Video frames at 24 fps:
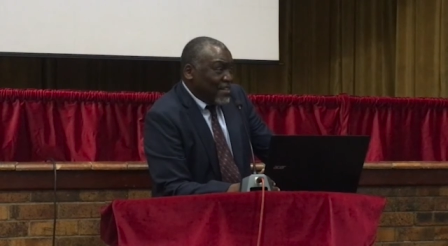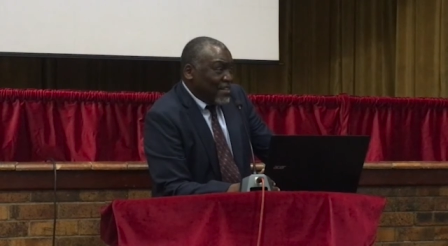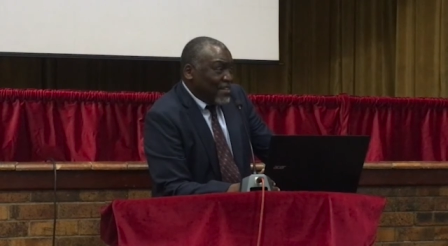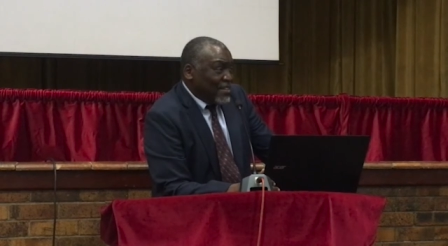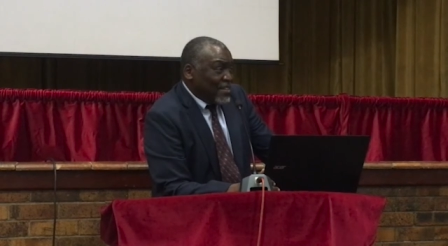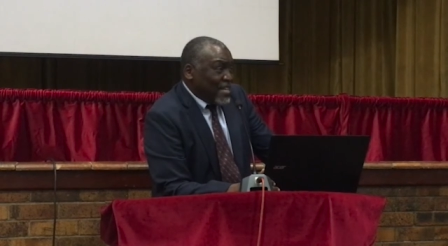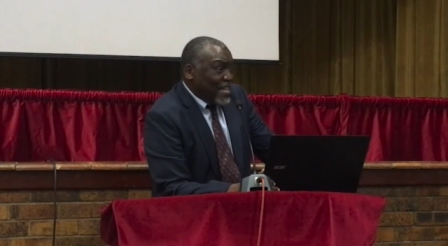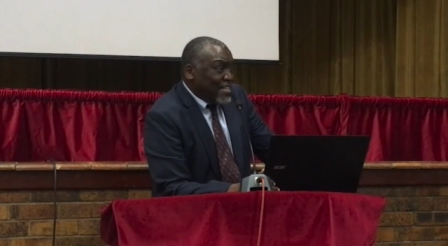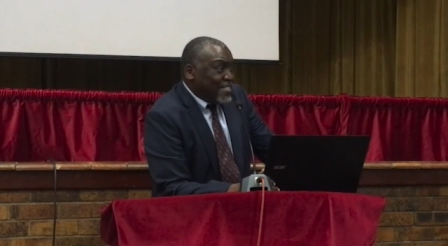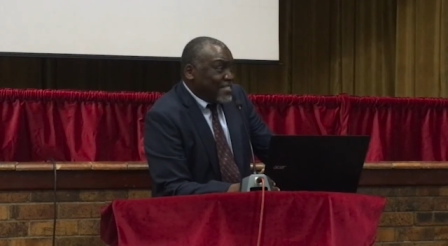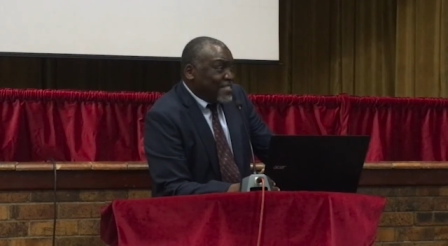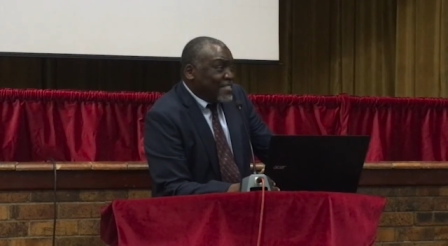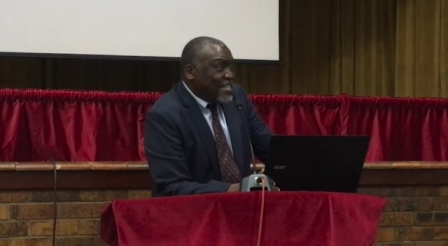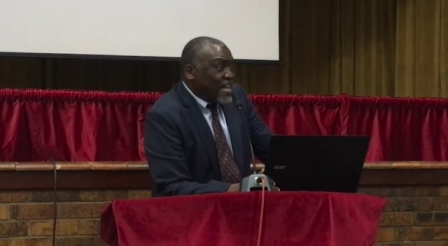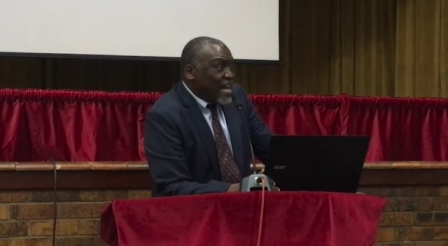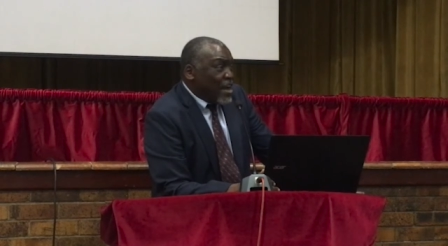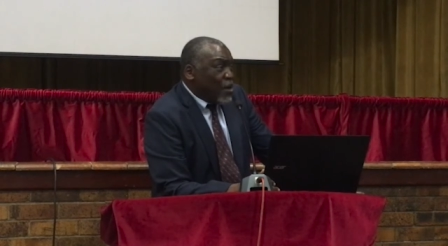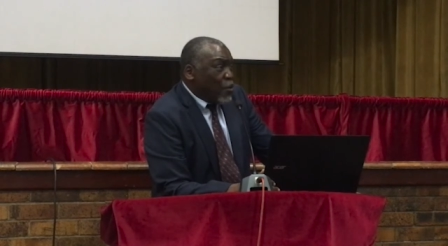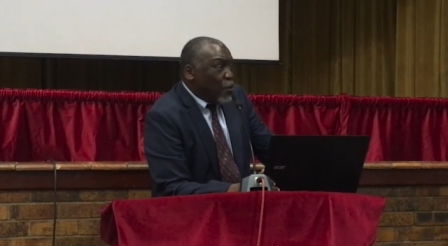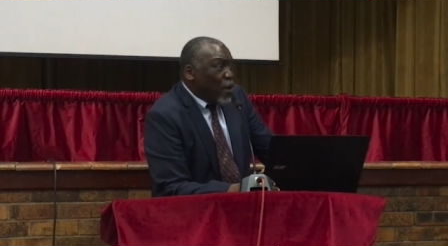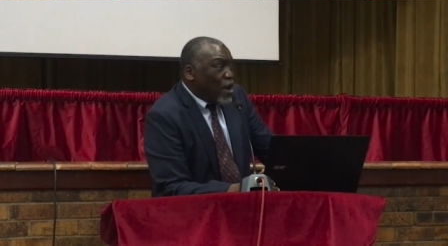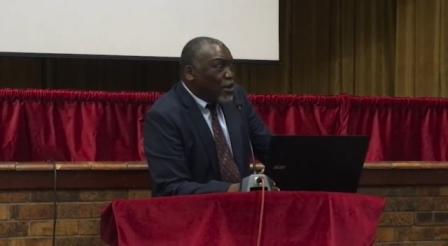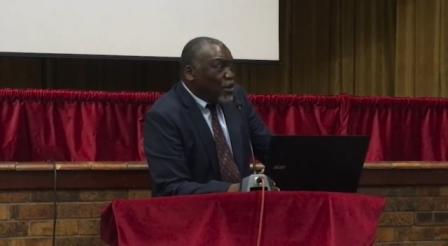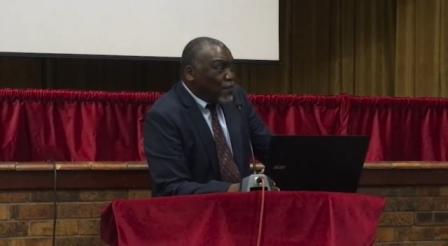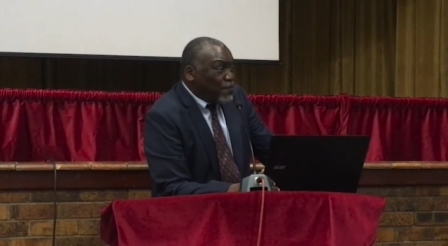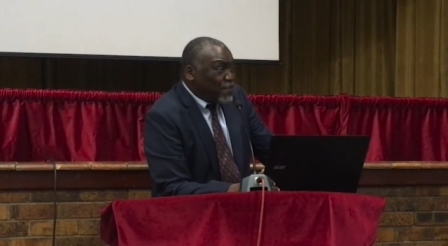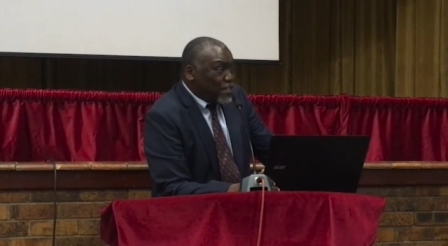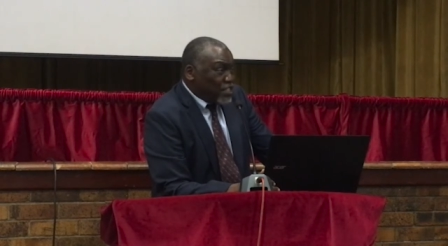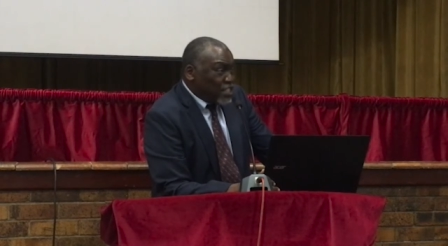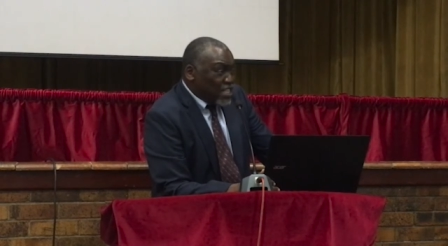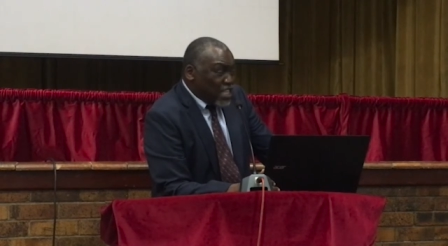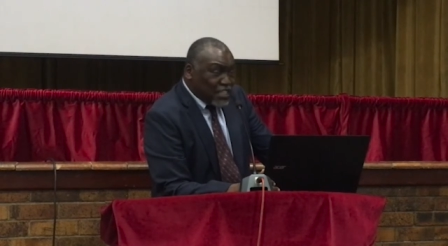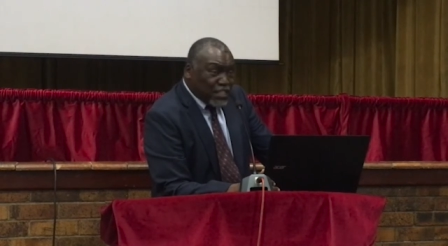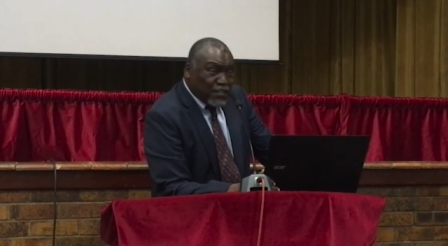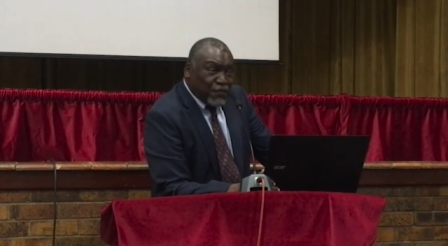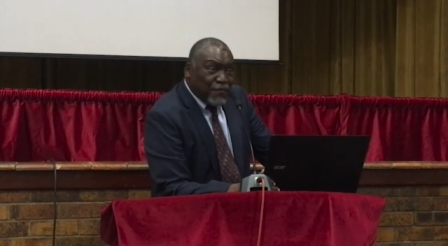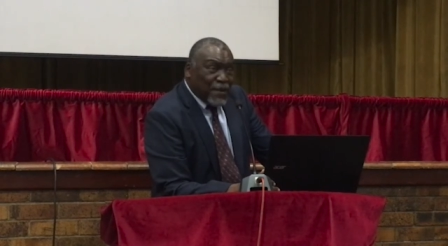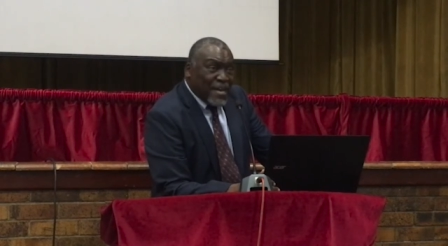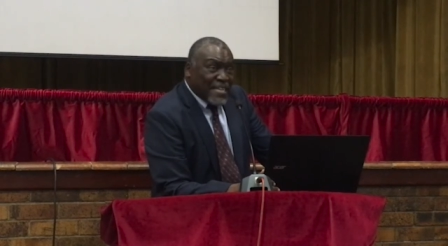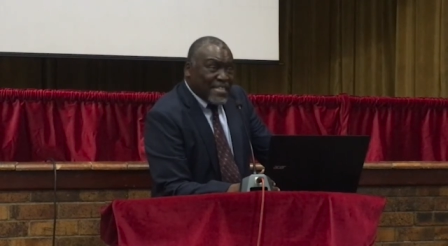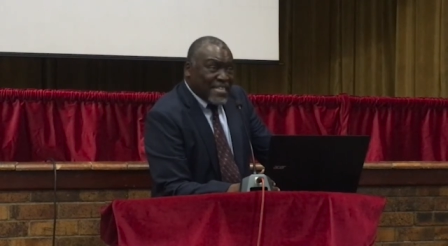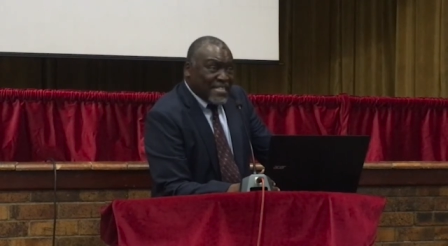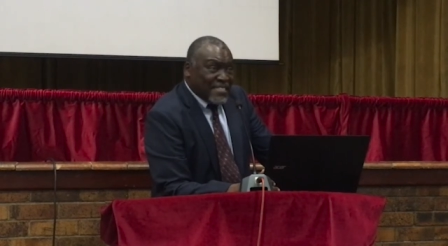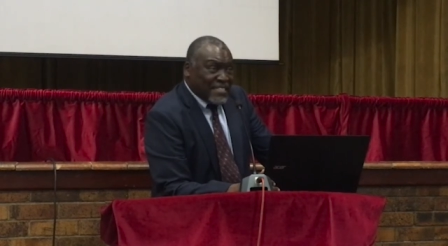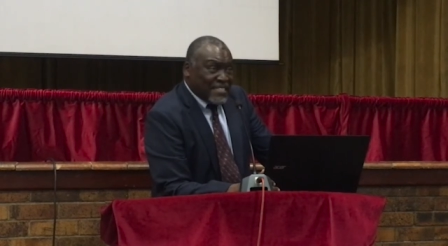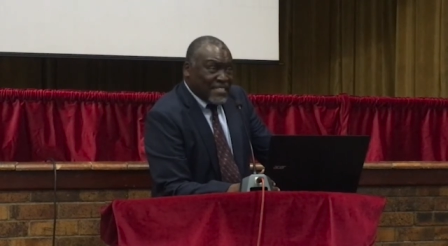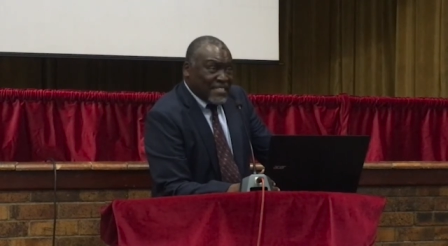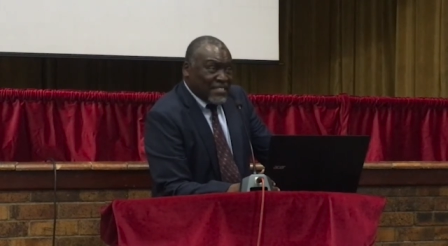There is uh, one of the church
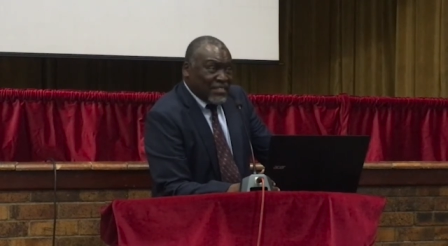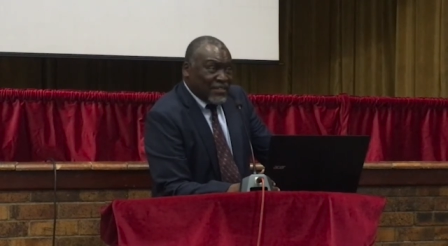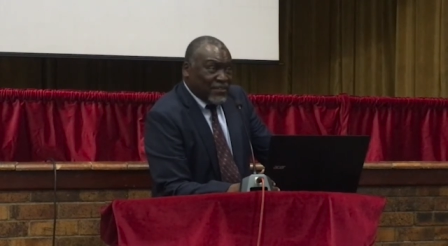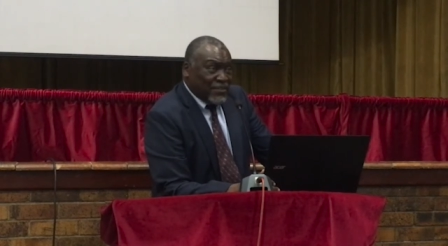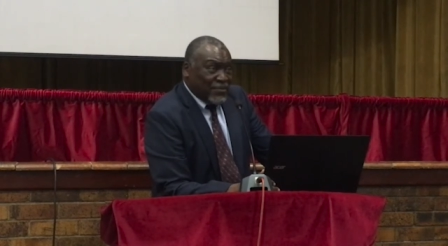fathers,